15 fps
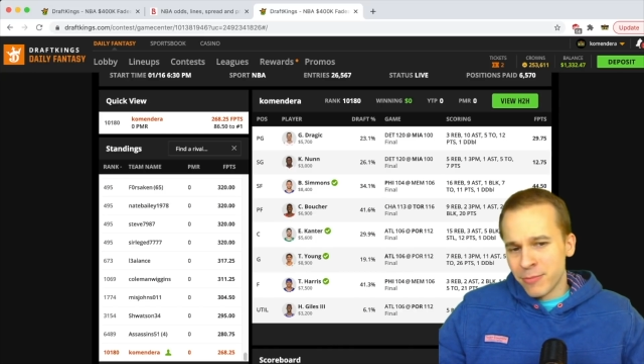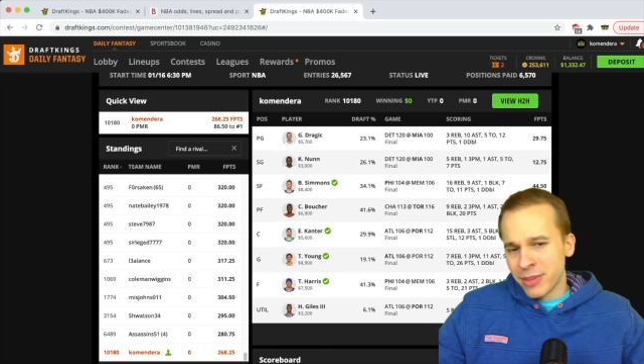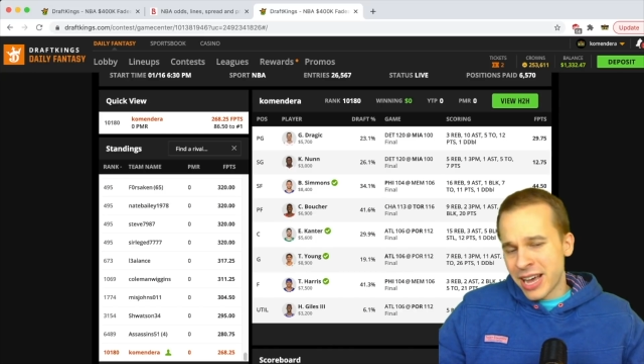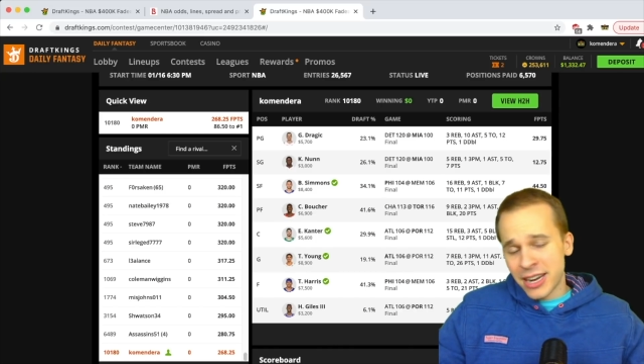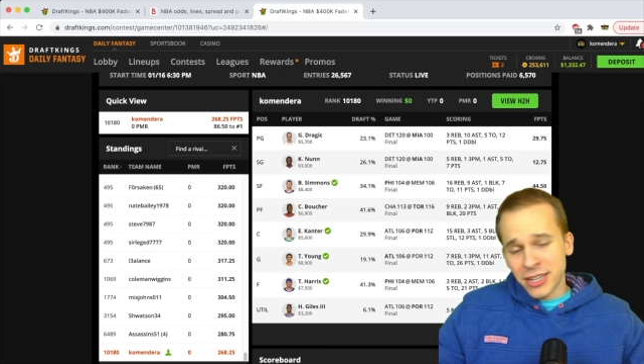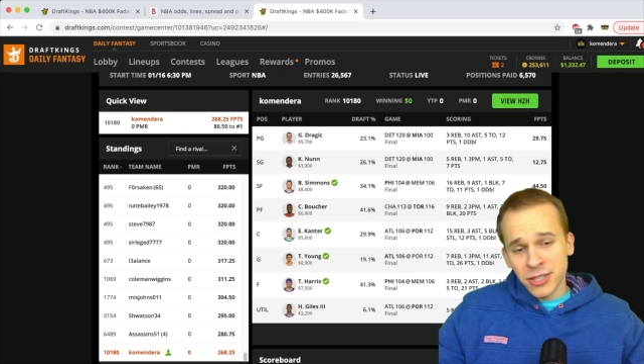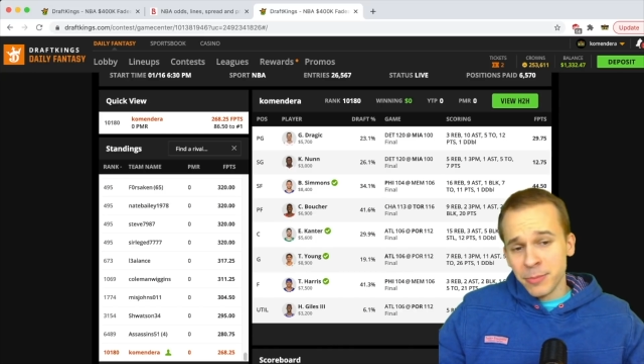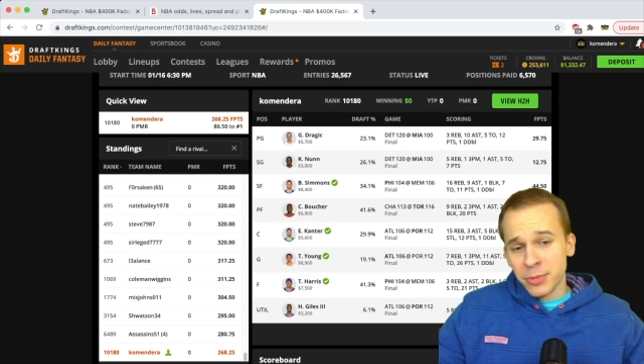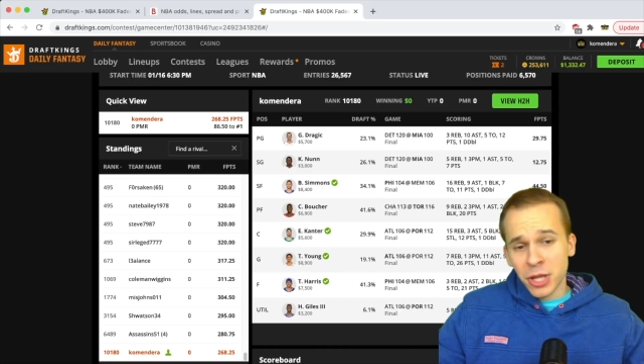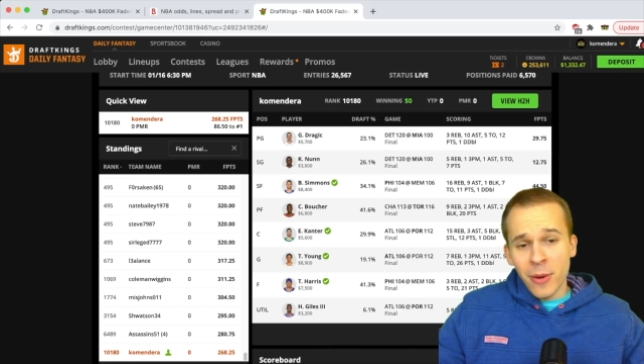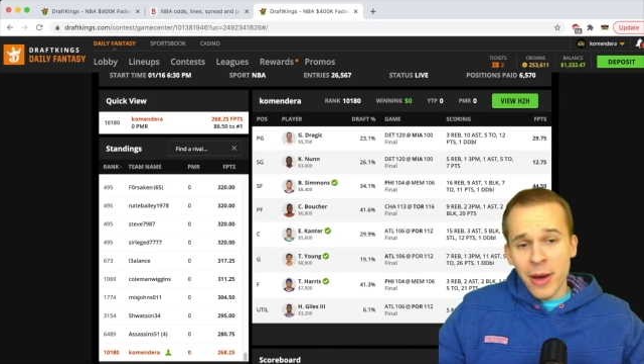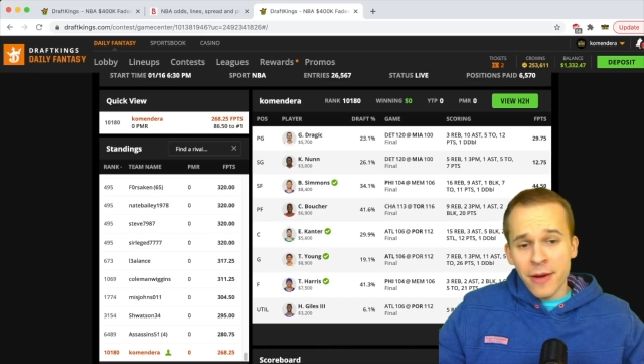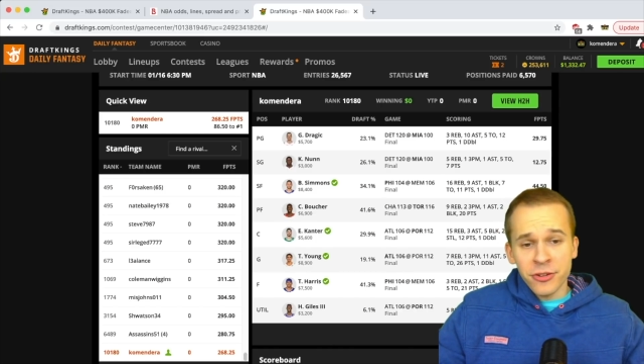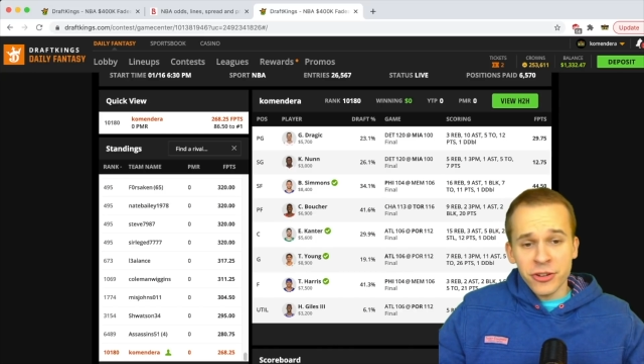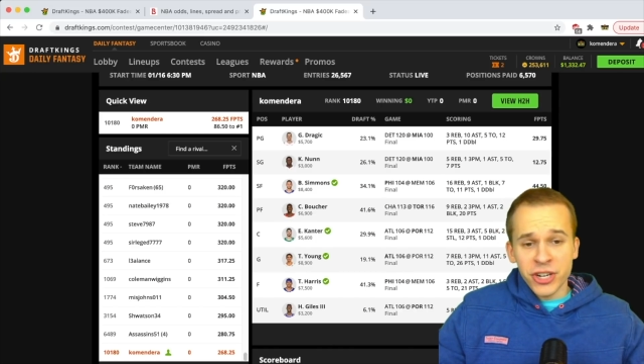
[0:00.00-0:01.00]
honestly below
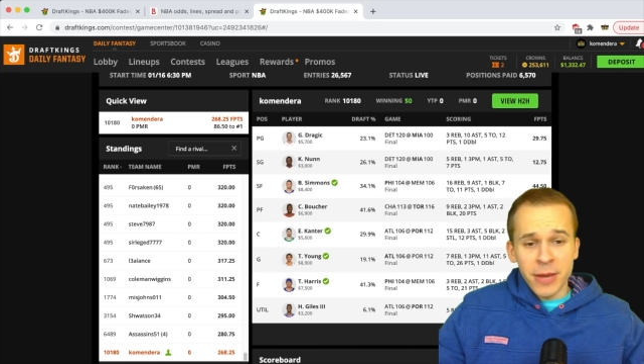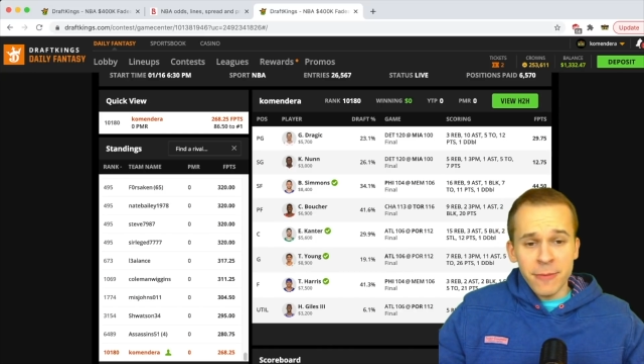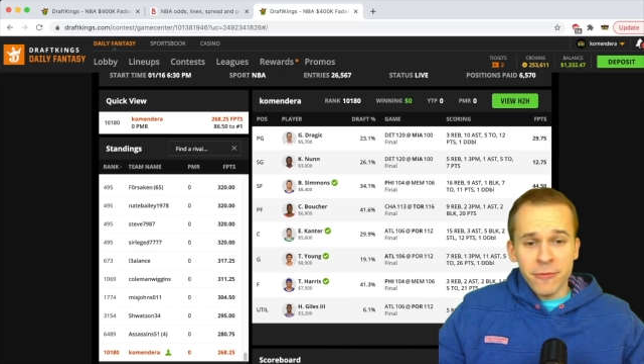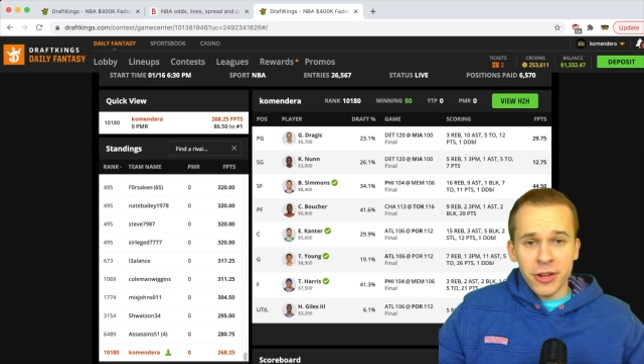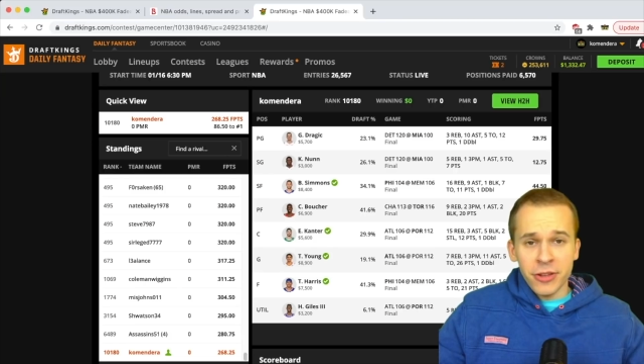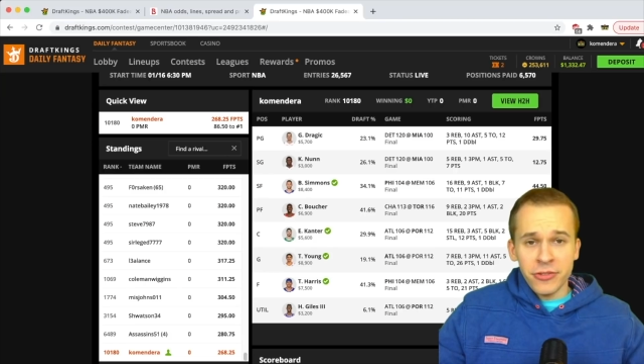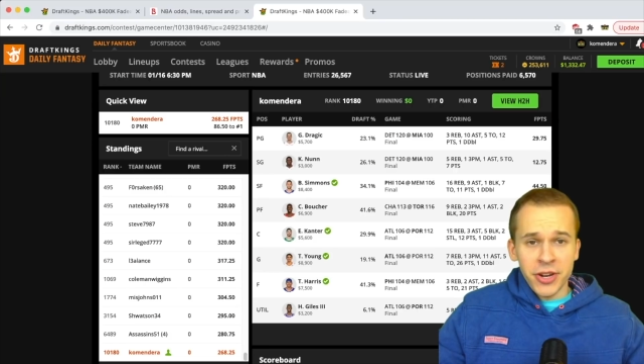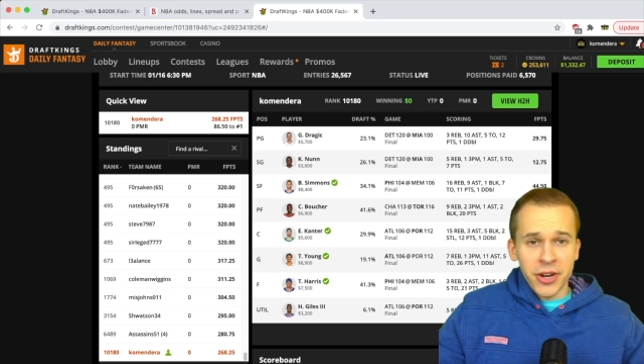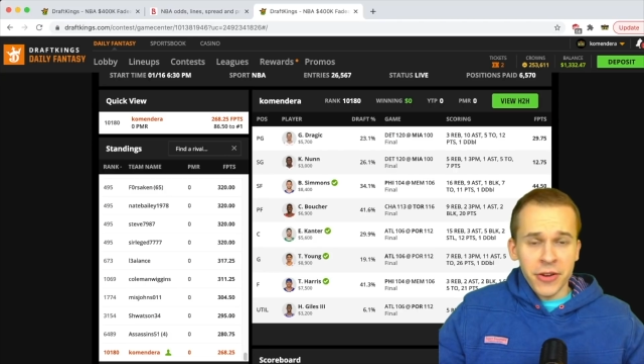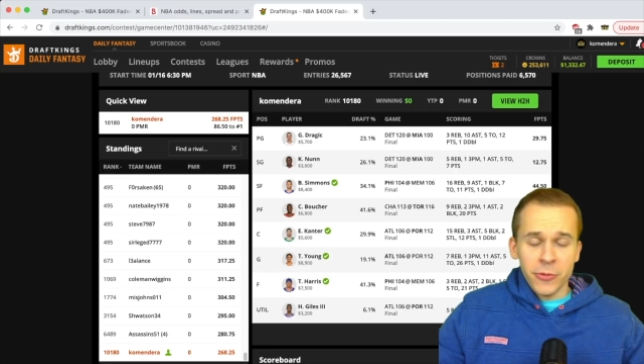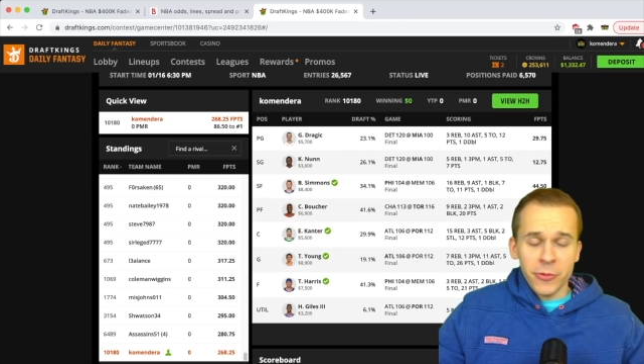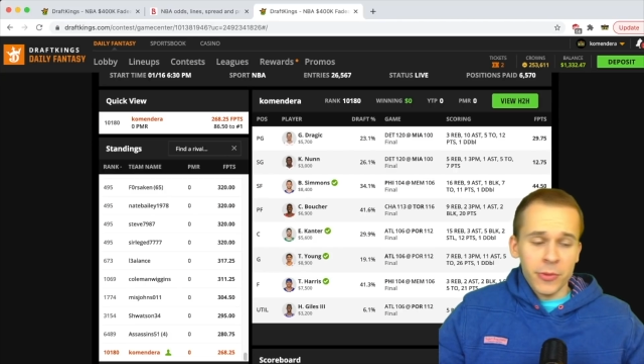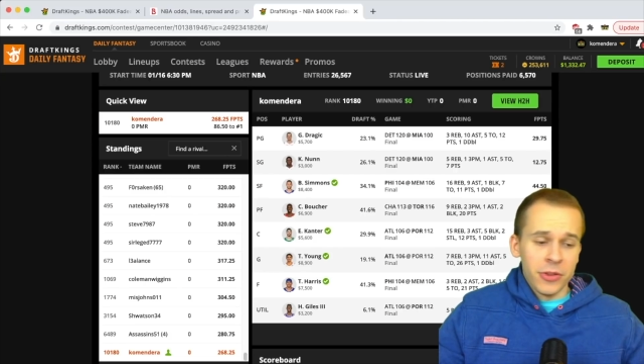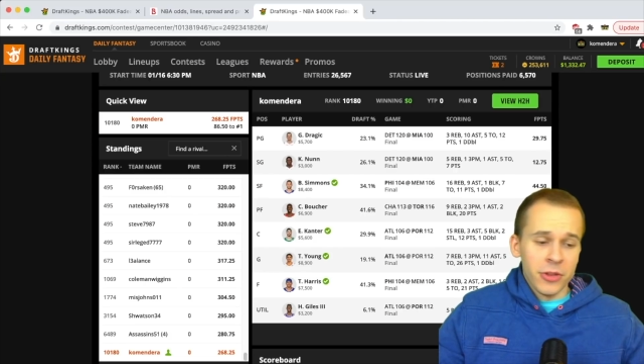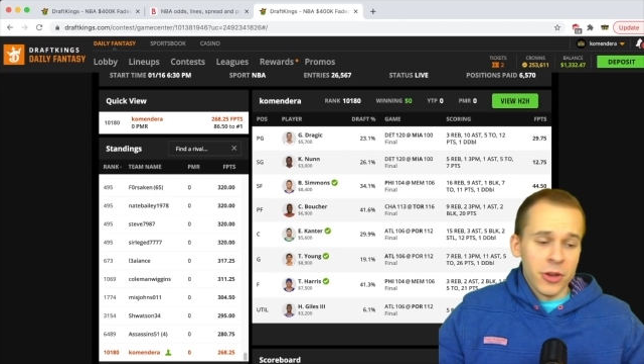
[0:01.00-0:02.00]
average game for his standards
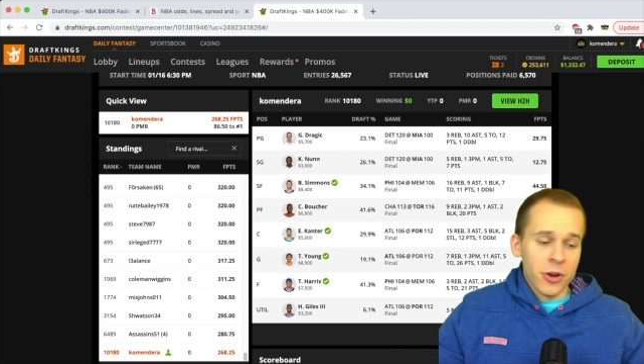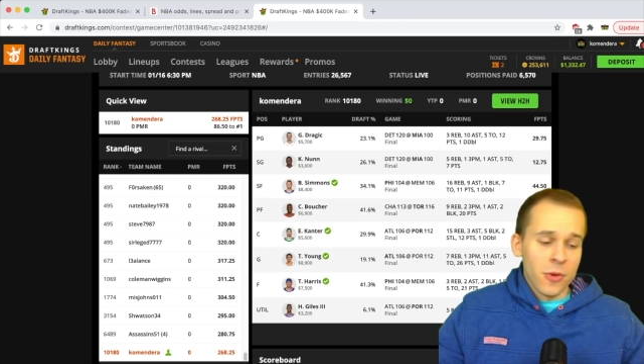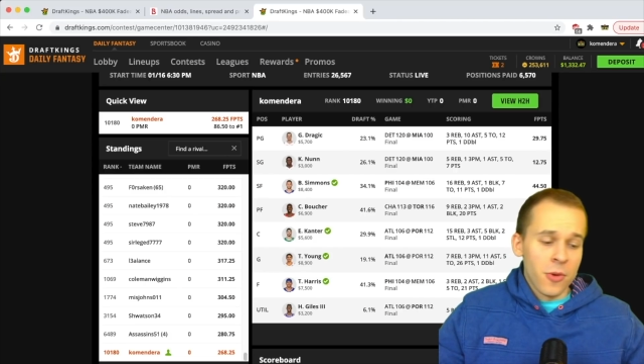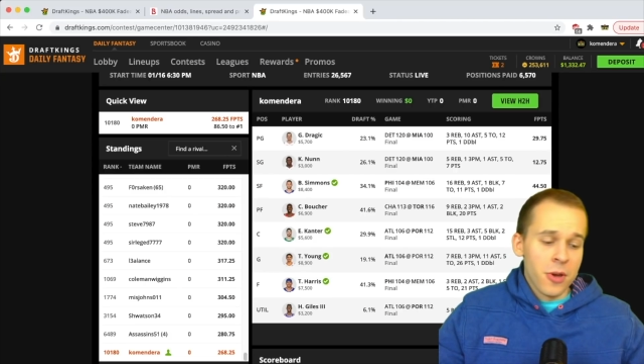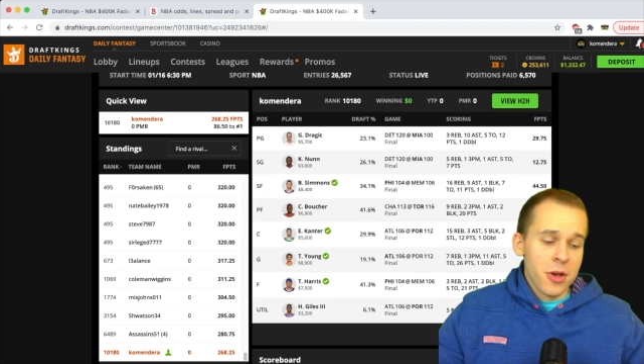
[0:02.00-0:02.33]
with no